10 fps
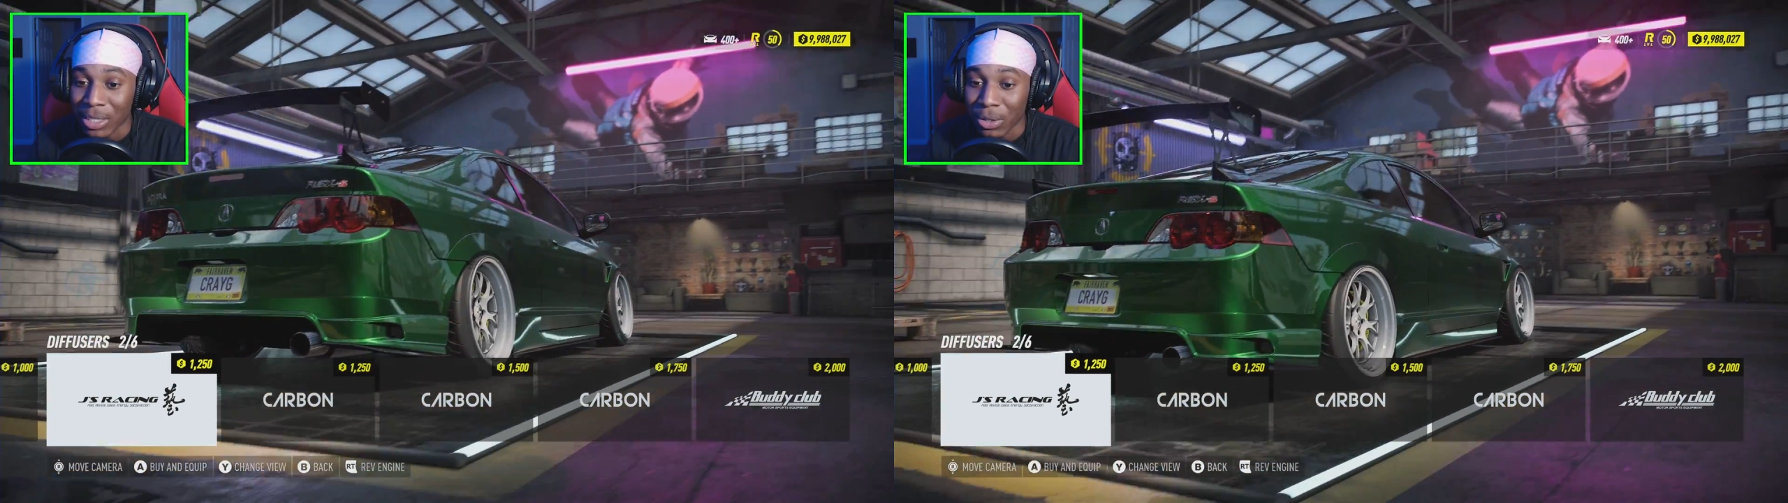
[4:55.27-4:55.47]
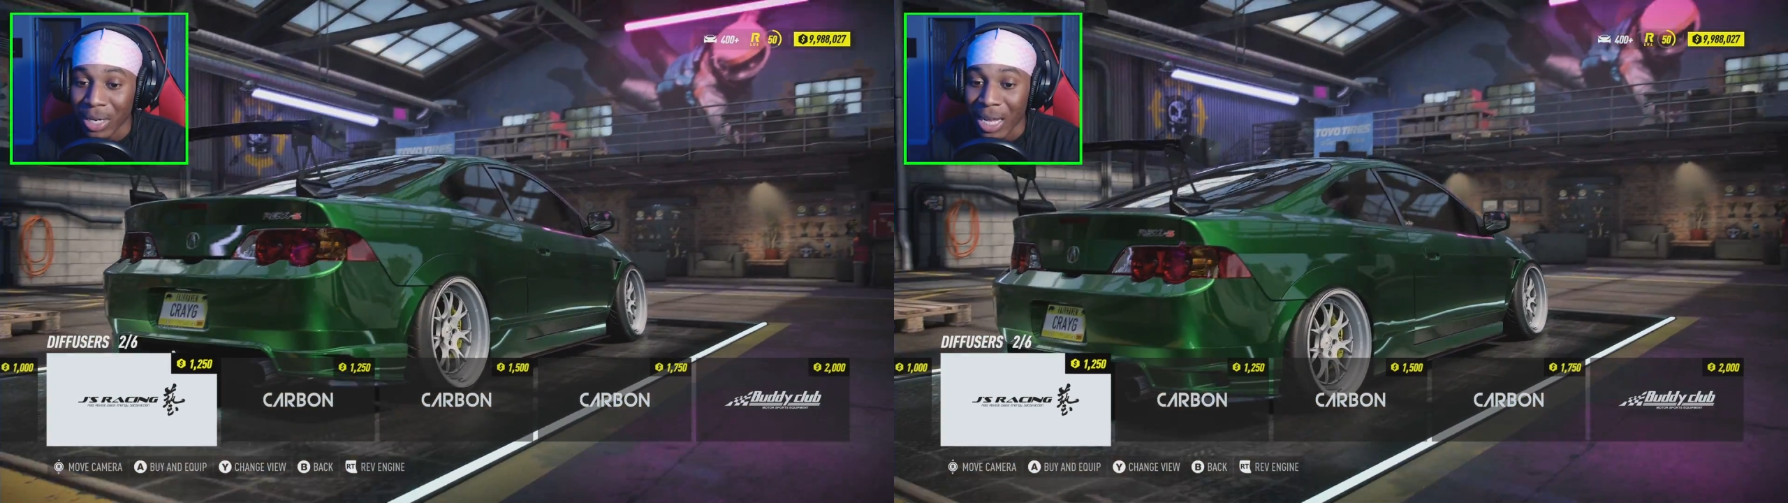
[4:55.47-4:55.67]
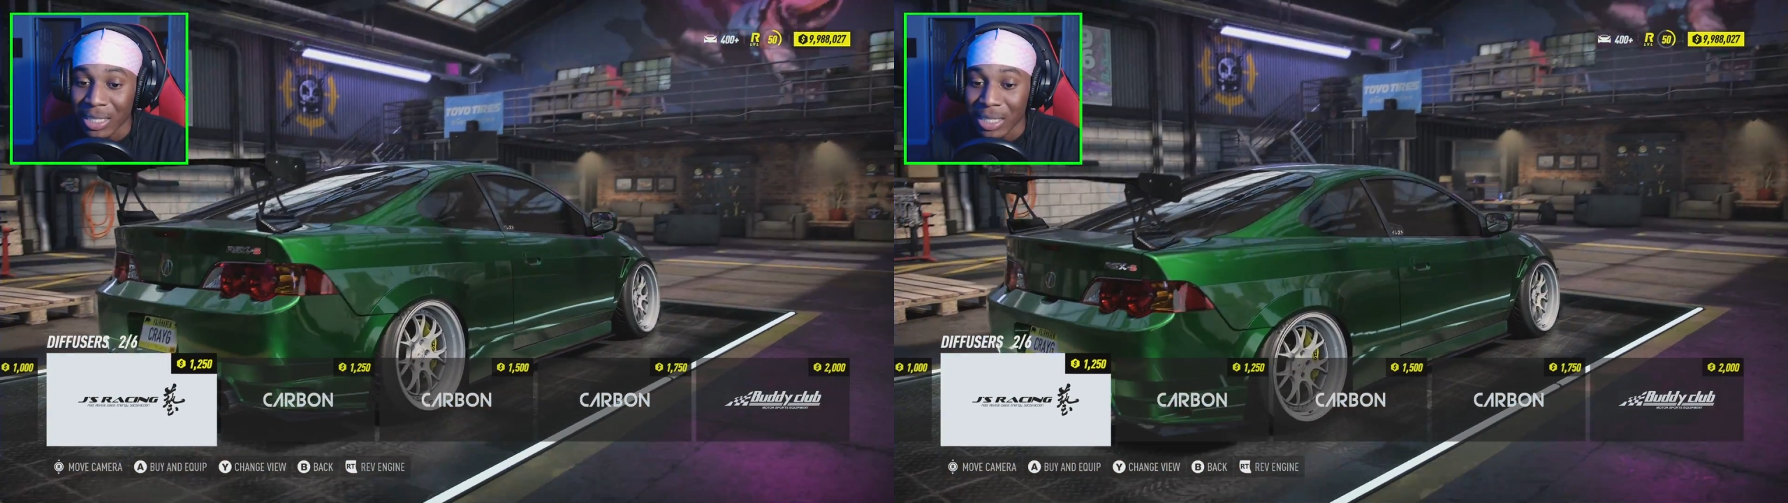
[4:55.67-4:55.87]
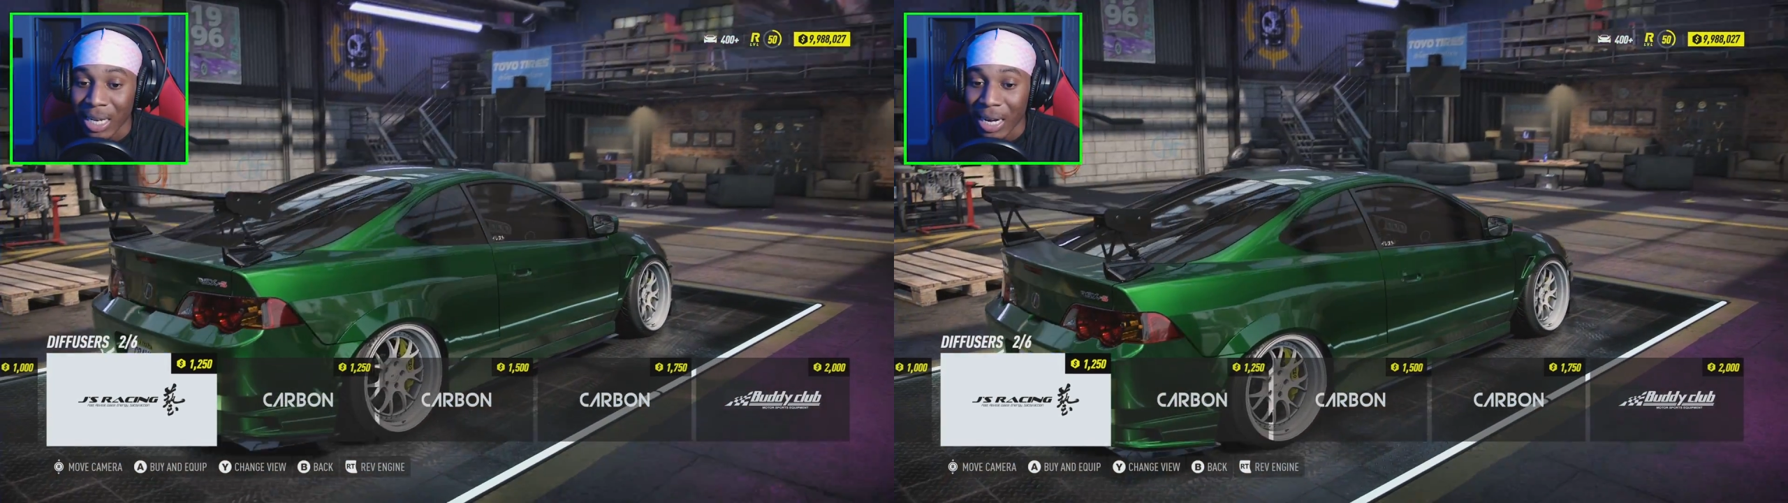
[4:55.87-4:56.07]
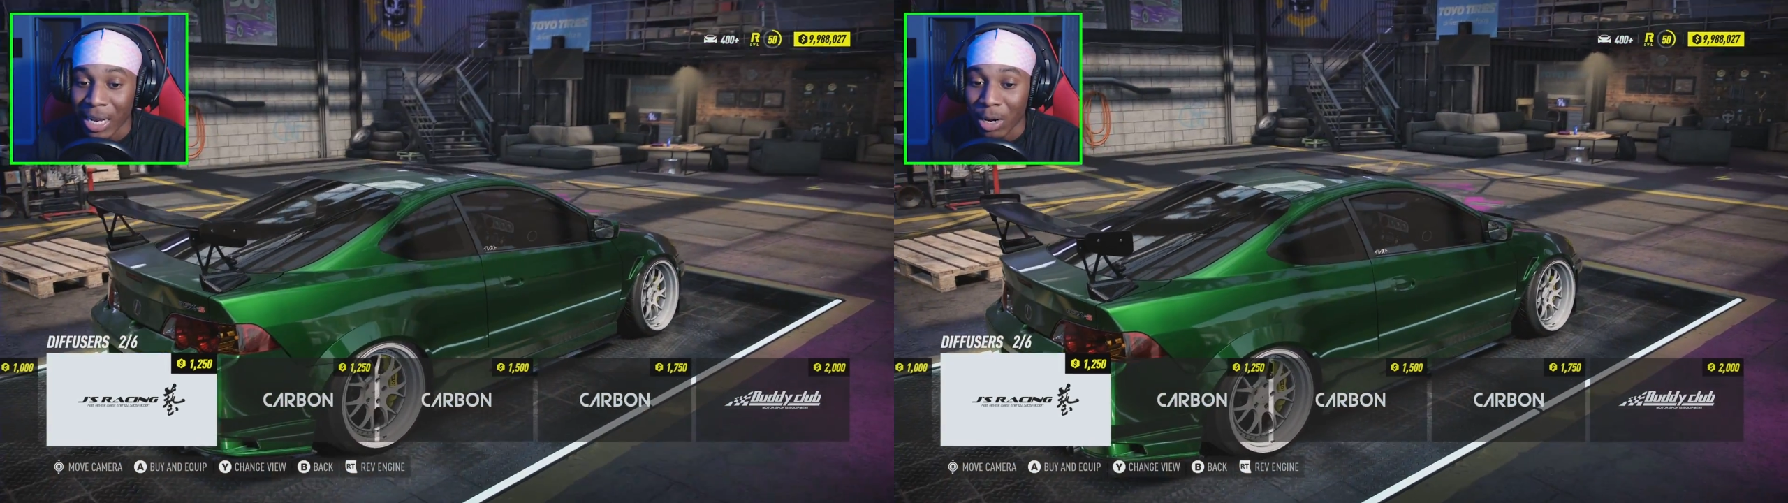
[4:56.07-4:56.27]
So you guys just
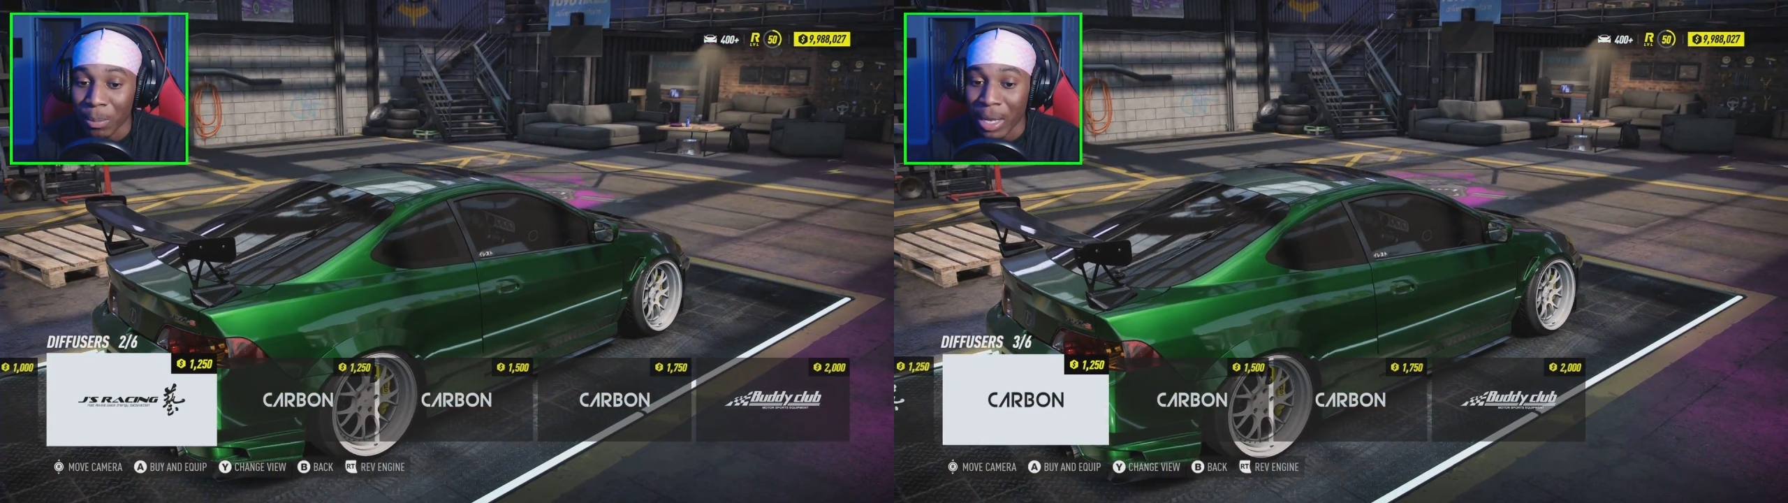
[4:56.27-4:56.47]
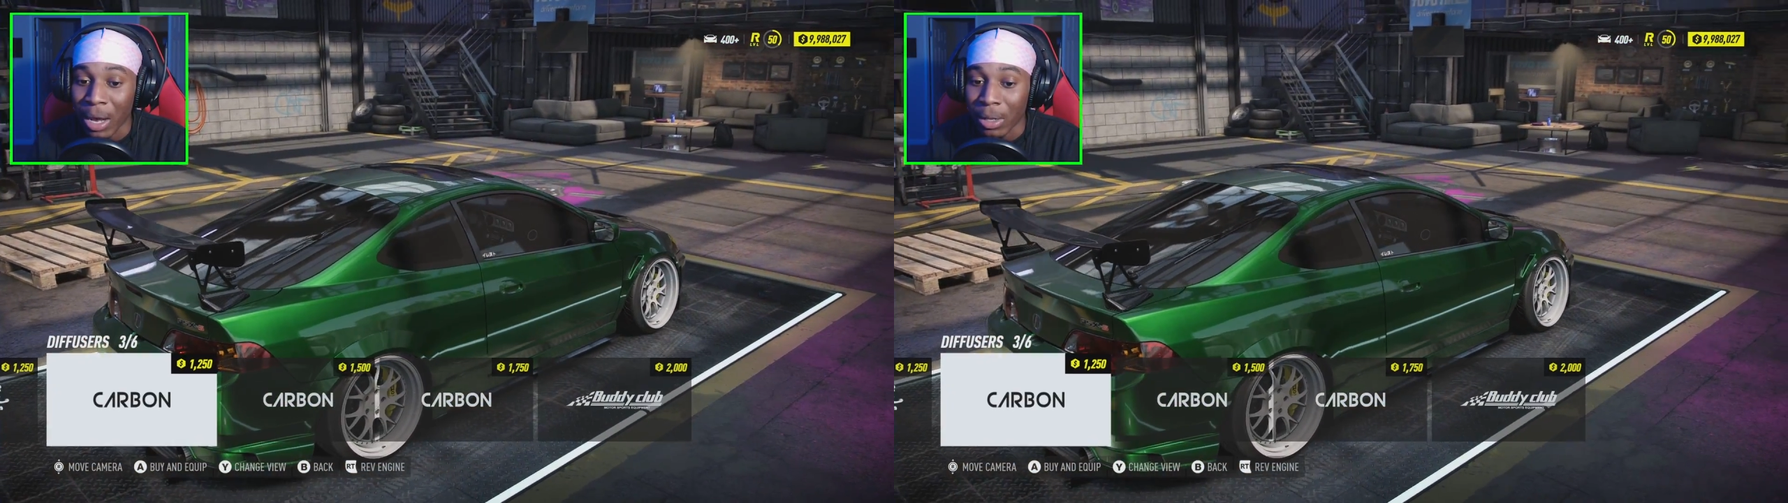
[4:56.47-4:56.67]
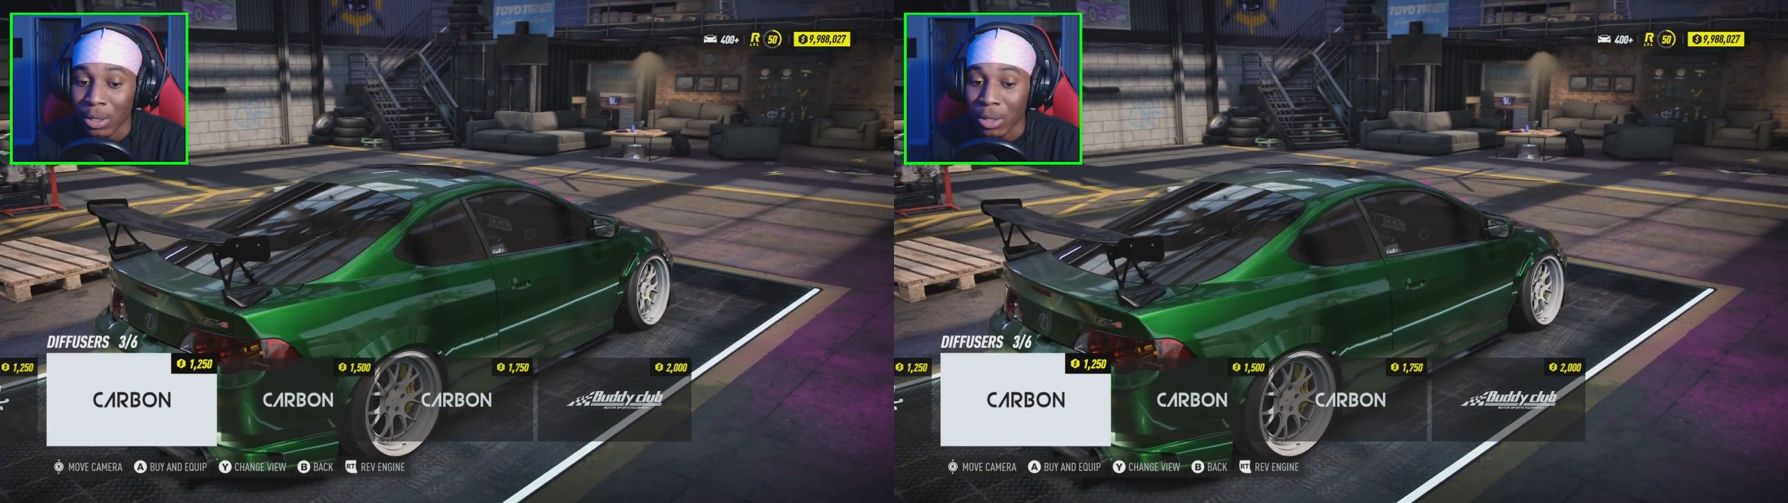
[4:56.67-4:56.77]
kind of help me out a